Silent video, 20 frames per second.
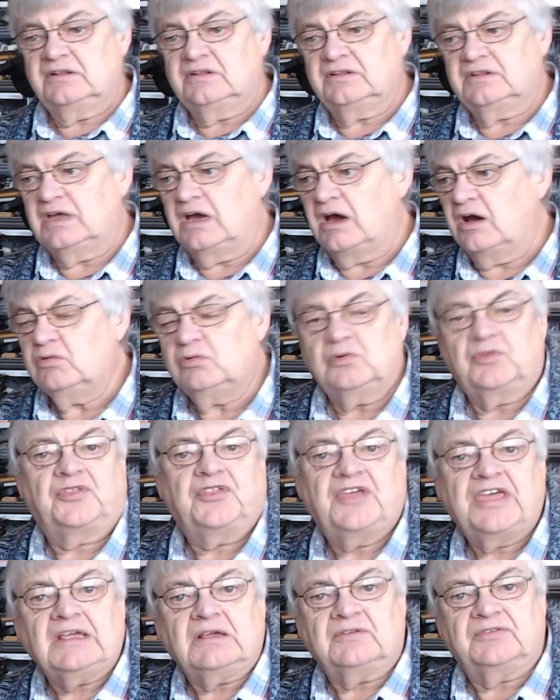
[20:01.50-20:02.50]
the whole
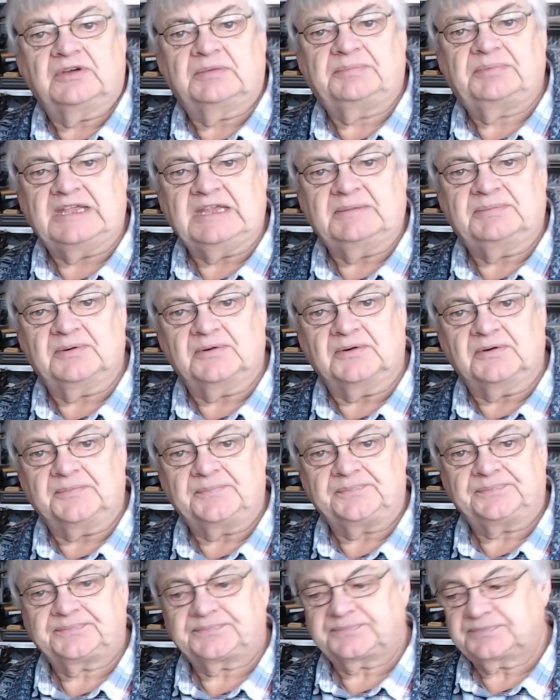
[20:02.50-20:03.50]
thing for people.
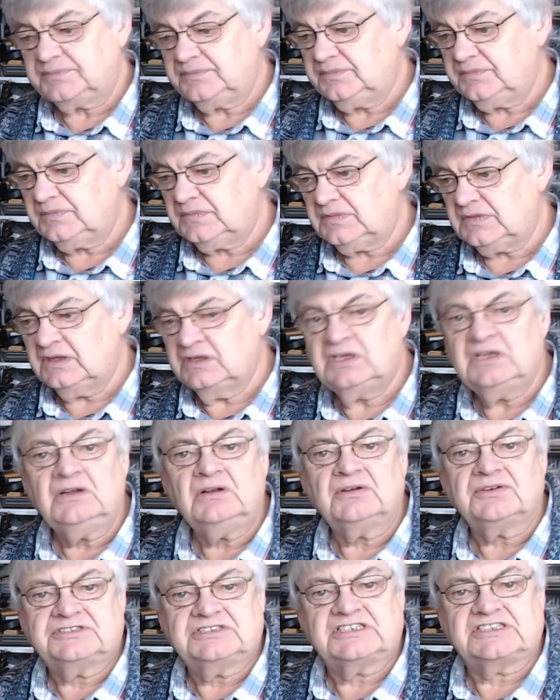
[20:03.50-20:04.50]
you're
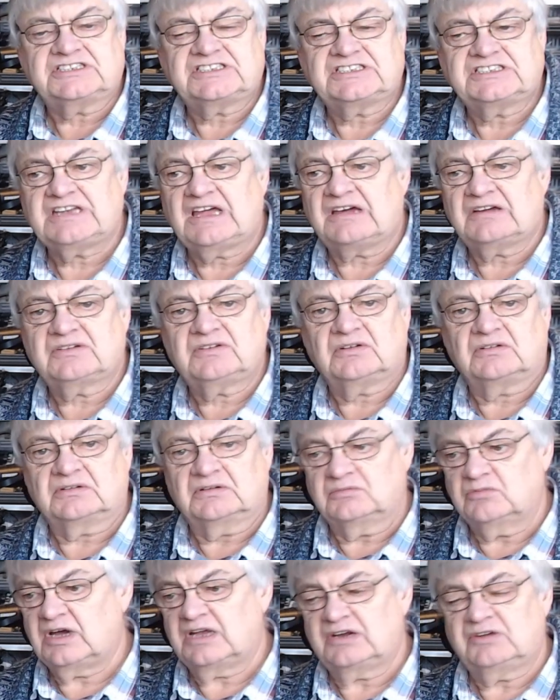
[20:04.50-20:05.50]
not just stuck
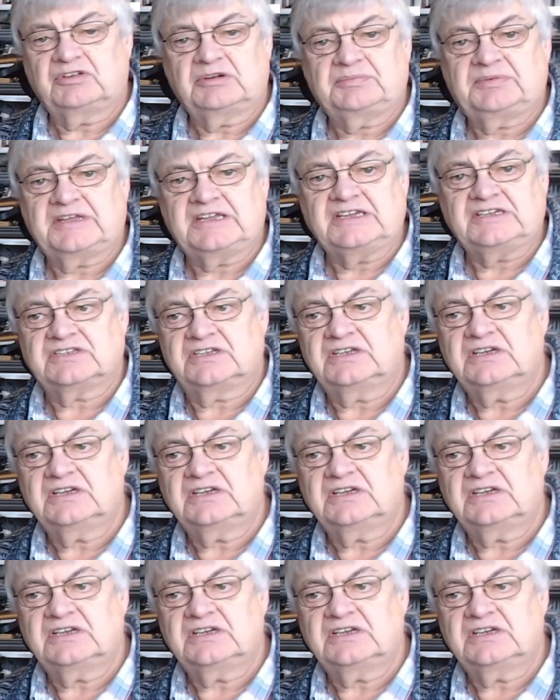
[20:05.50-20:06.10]
on one repeater.